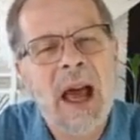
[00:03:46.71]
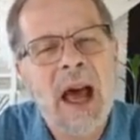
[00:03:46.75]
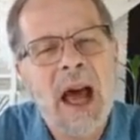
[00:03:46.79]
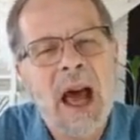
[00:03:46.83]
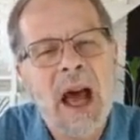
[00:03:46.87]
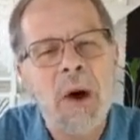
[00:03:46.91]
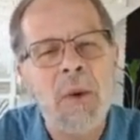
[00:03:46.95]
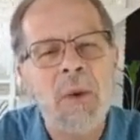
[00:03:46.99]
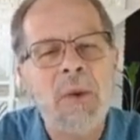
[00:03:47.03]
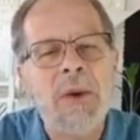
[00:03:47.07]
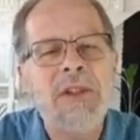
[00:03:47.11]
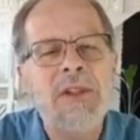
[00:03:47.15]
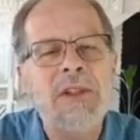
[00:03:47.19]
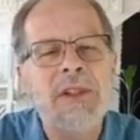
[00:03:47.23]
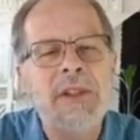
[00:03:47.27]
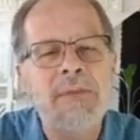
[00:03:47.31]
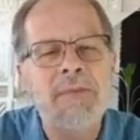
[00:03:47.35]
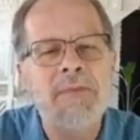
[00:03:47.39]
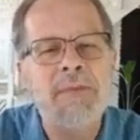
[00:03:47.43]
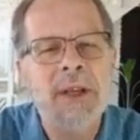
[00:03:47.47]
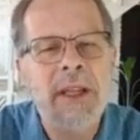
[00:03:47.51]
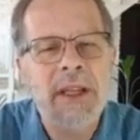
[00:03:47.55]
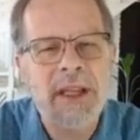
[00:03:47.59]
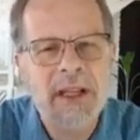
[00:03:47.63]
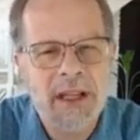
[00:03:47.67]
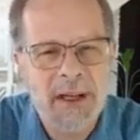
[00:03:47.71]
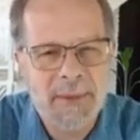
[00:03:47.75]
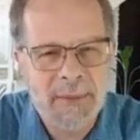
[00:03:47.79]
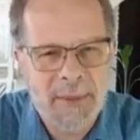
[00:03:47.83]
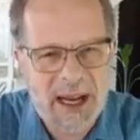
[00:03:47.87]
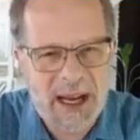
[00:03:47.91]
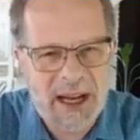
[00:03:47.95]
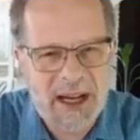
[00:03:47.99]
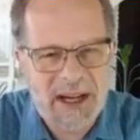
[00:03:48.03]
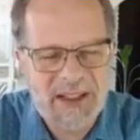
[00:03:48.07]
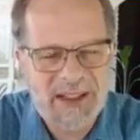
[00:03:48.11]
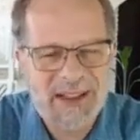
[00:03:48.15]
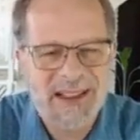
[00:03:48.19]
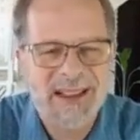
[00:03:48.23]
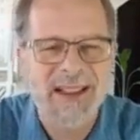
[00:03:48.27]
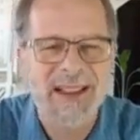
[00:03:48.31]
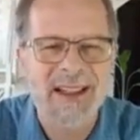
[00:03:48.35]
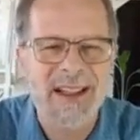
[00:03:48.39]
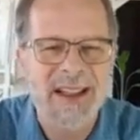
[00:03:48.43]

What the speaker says: how we speak about